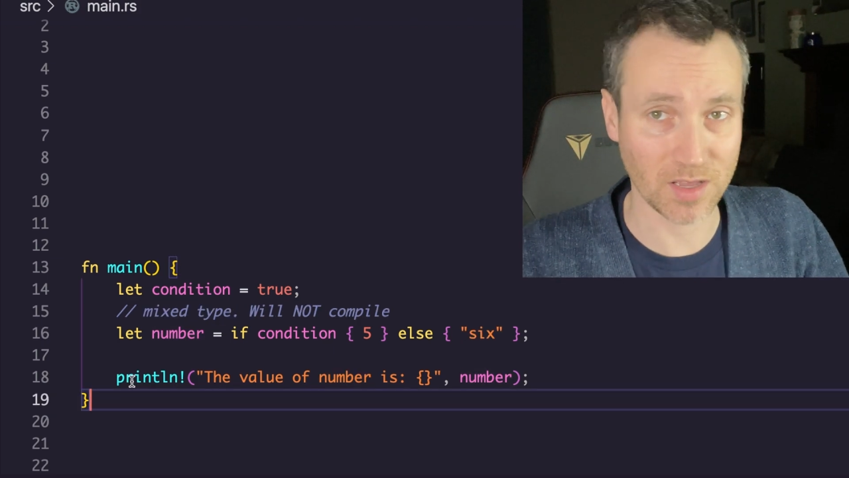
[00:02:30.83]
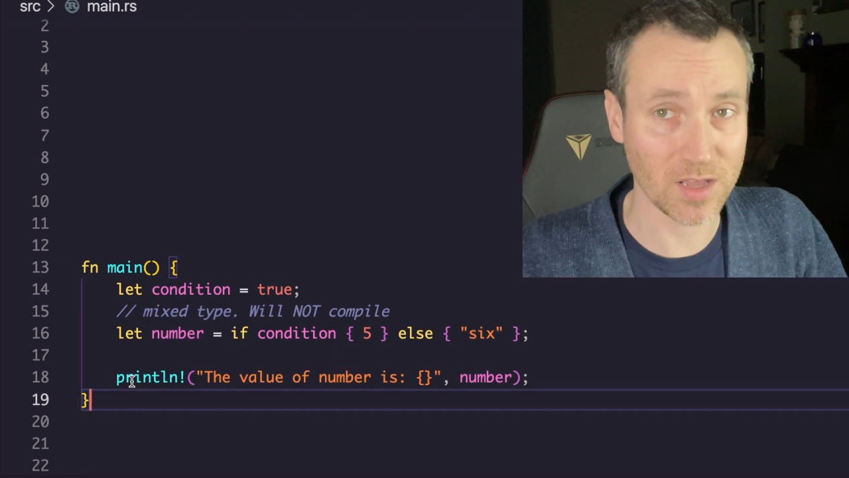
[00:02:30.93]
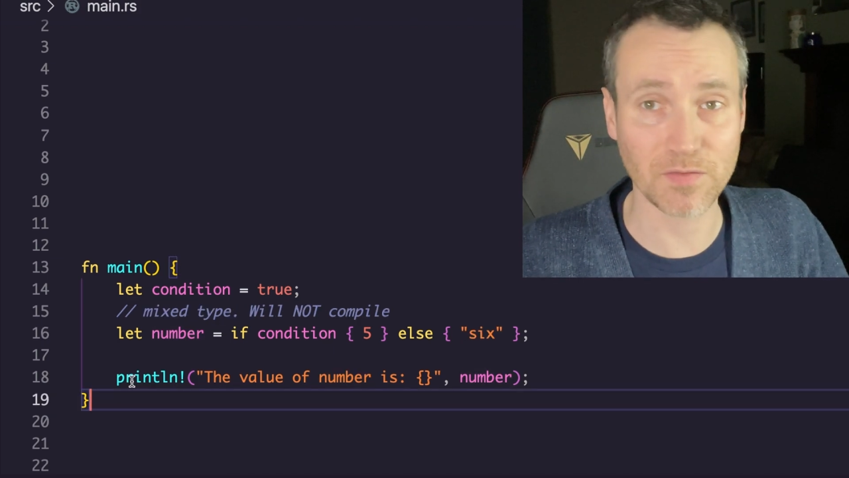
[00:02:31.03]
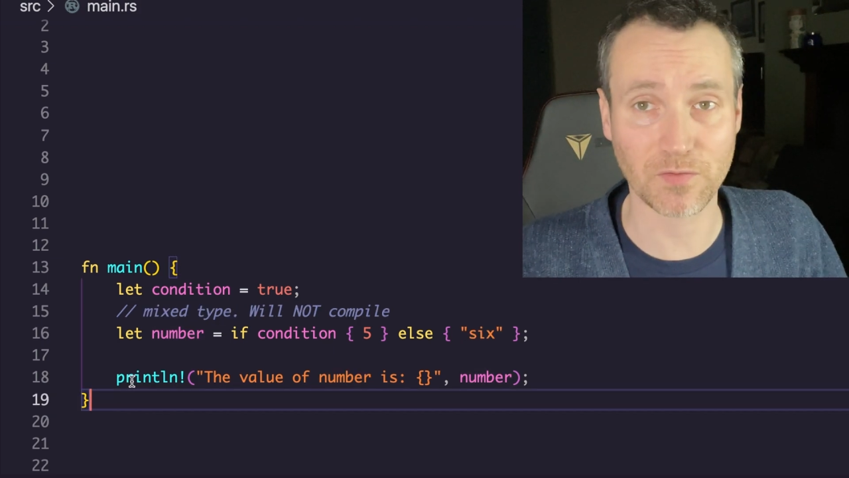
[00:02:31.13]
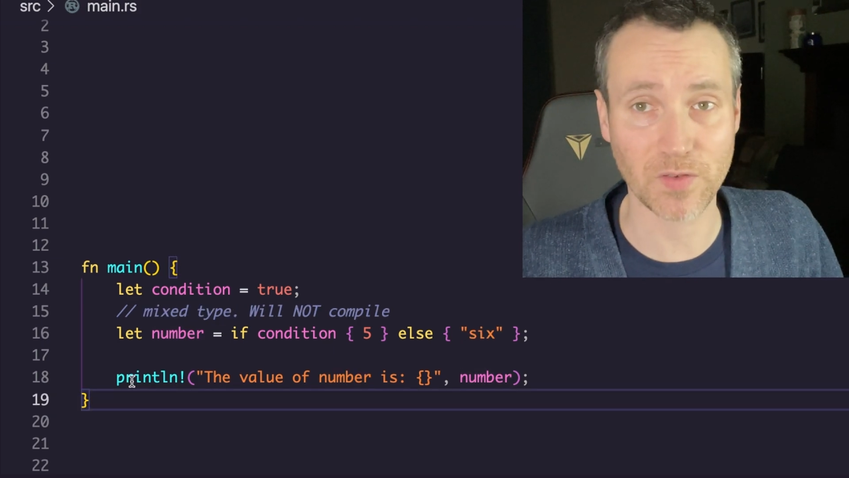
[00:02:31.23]

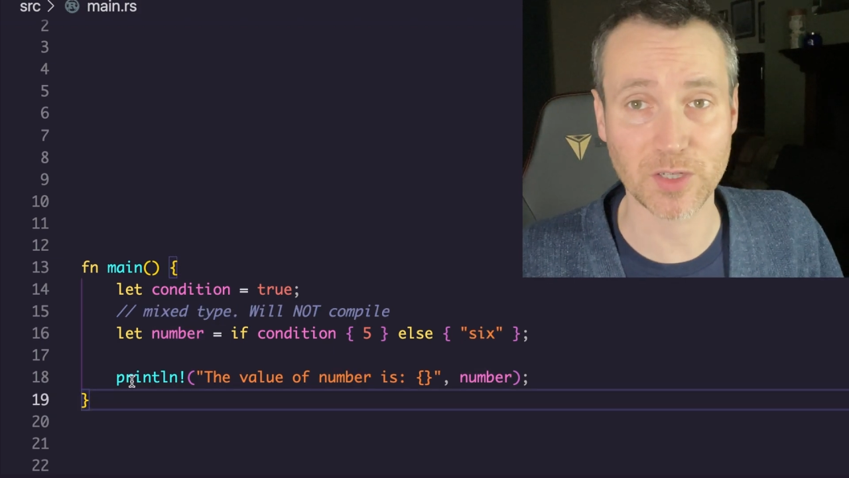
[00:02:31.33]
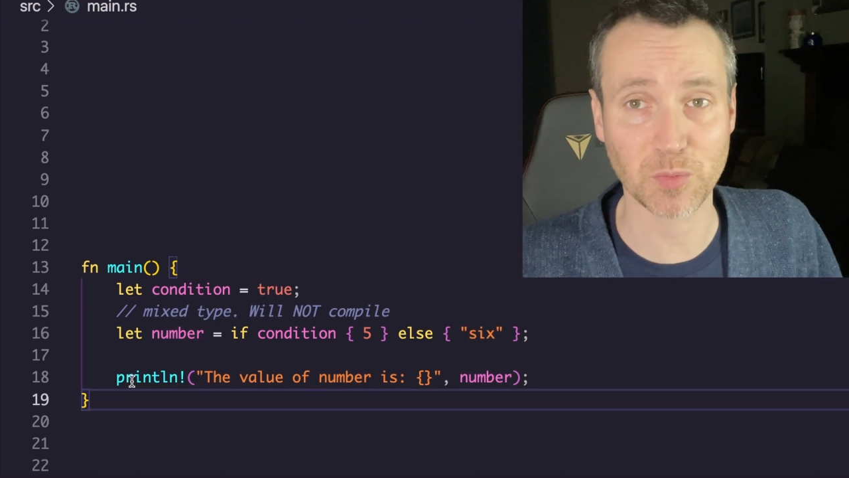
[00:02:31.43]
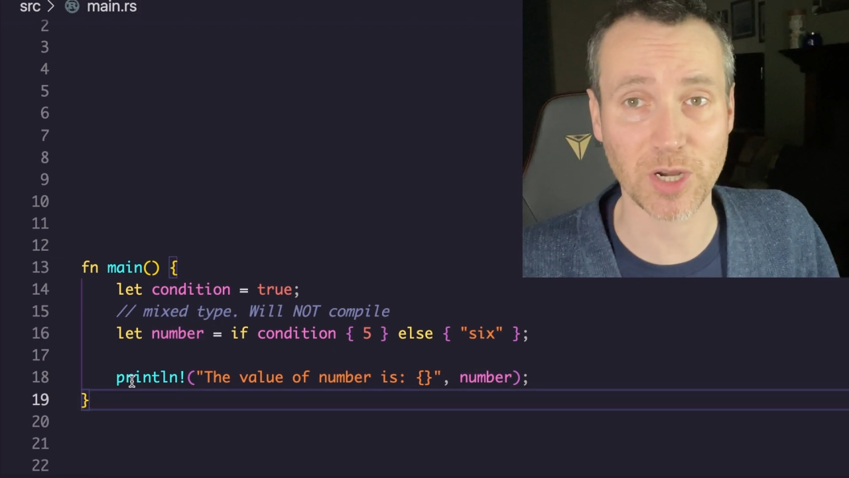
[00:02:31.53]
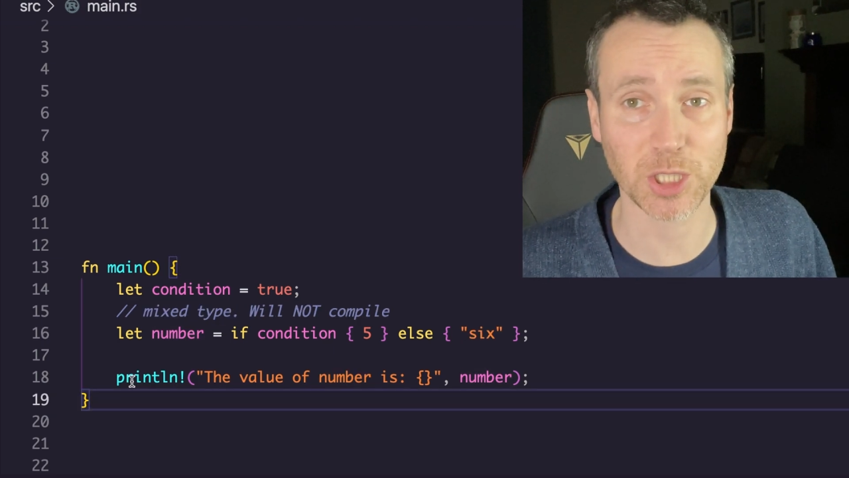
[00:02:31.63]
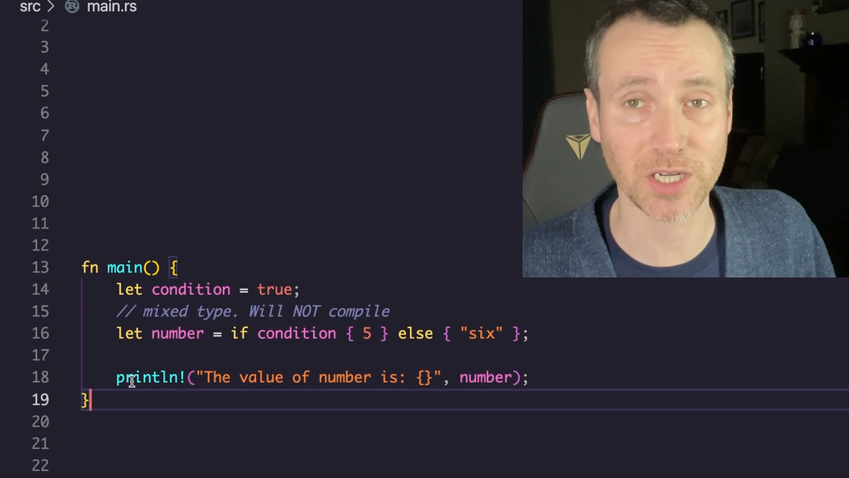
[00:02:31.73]
if
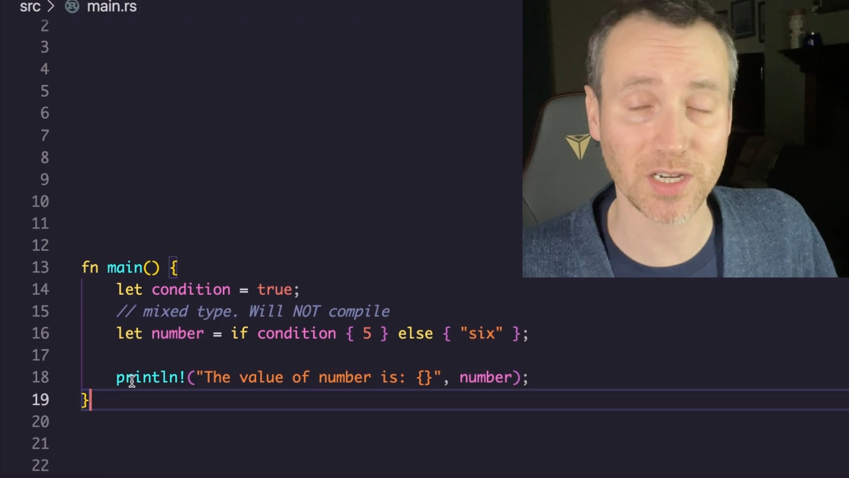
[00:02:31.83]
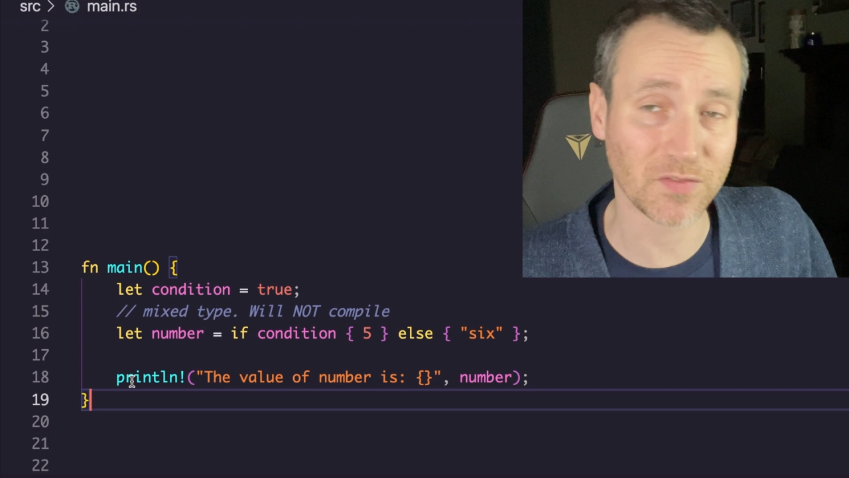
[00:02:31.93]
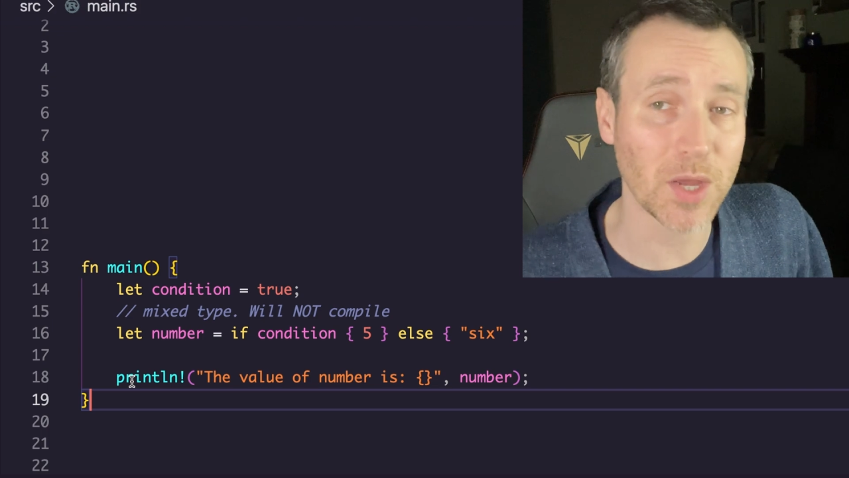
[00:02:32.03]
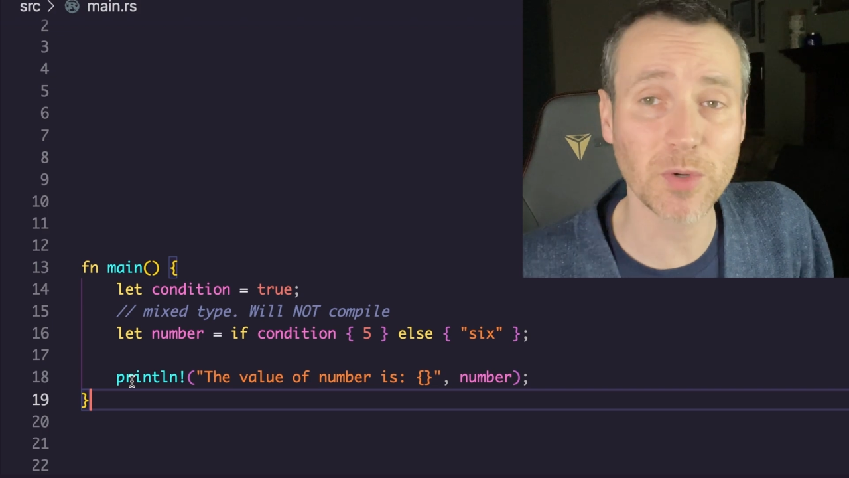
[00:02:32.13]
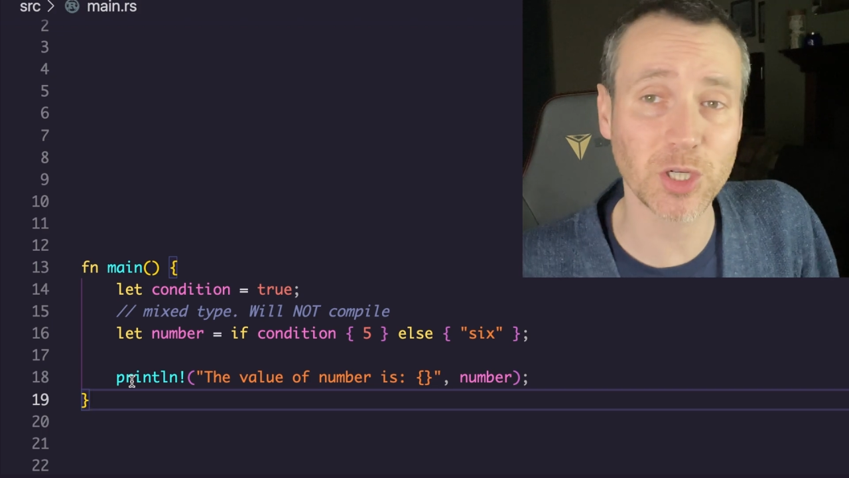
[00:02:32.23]
expression, if
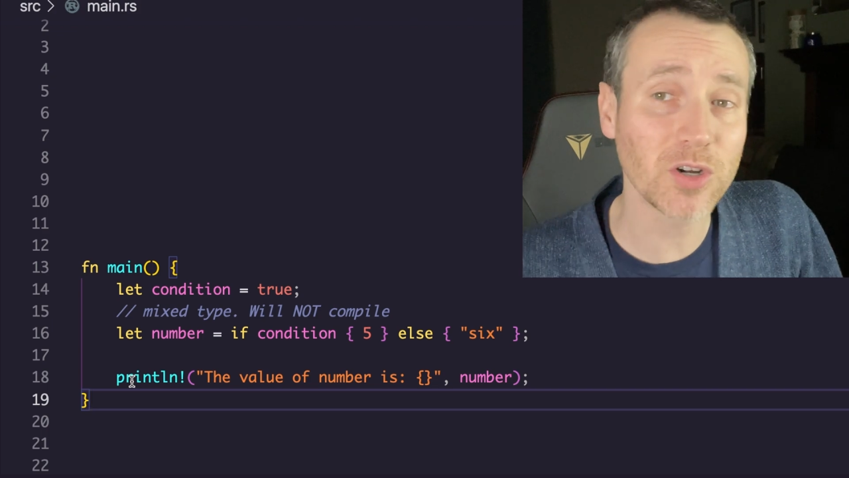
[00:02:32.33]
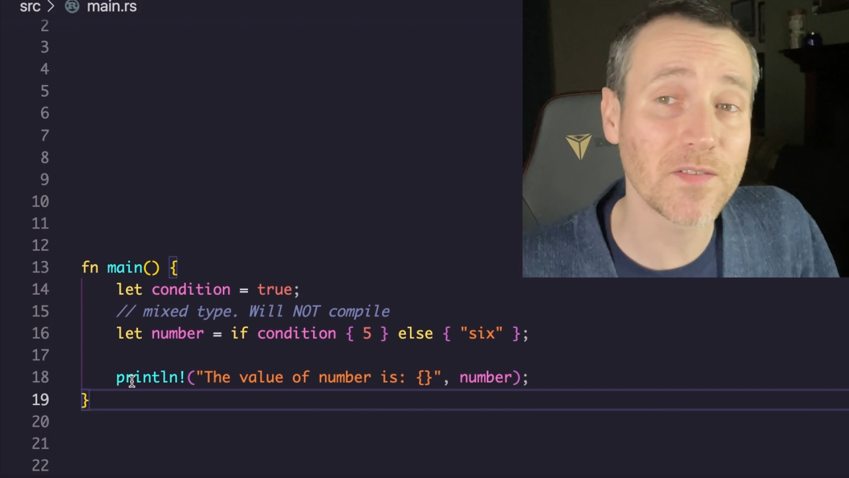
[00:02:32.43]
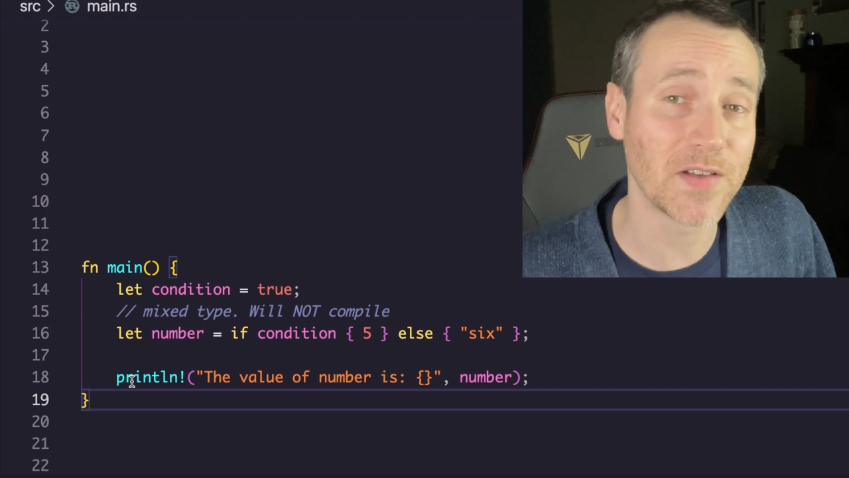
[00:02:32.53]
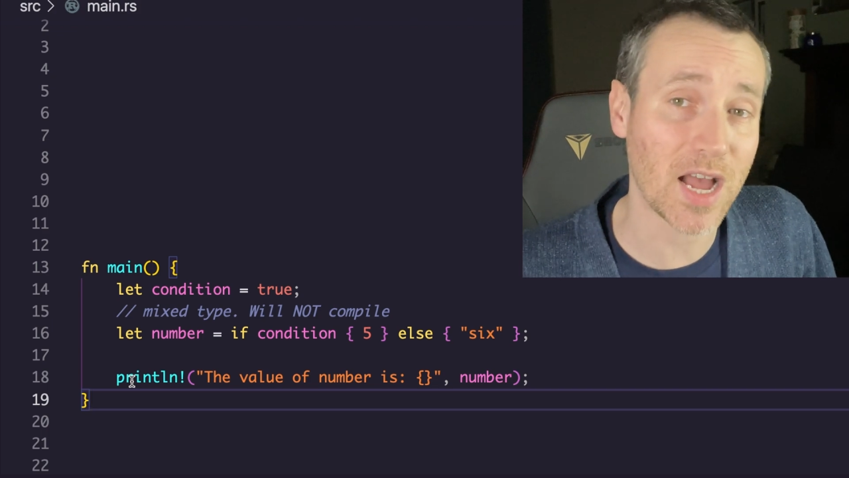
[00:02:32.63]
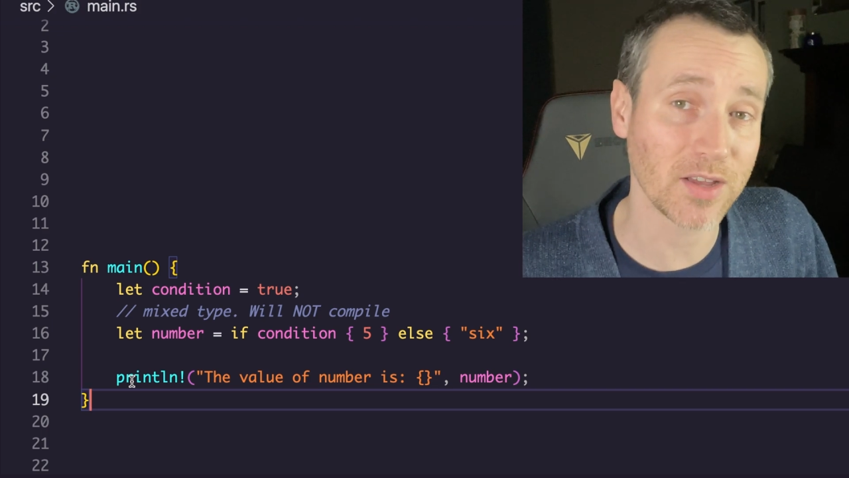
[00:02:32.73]
they return a
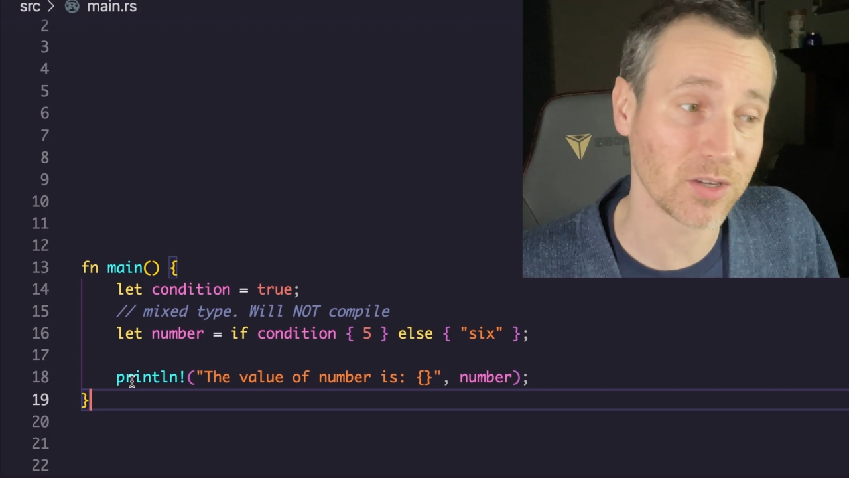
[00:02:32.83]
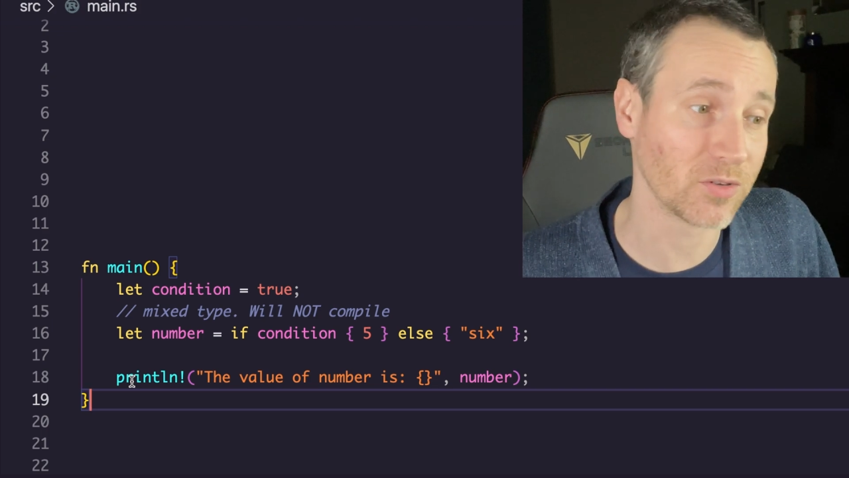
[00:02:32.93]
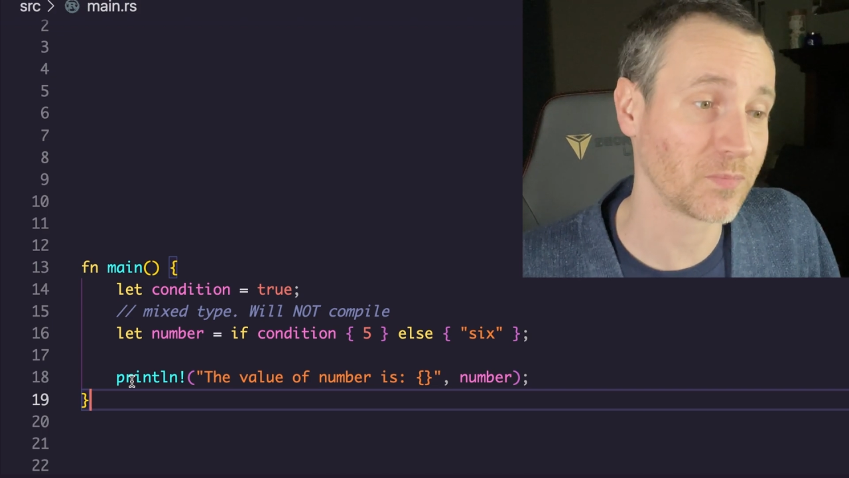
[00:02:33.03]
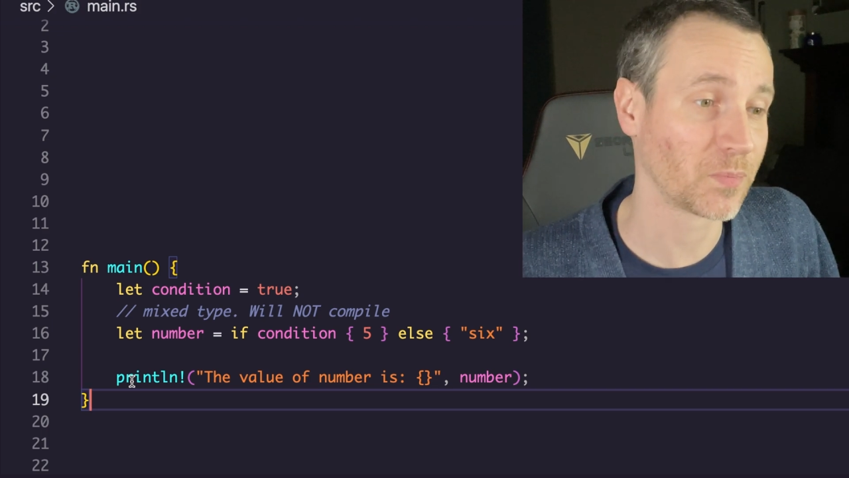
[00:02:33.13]
value,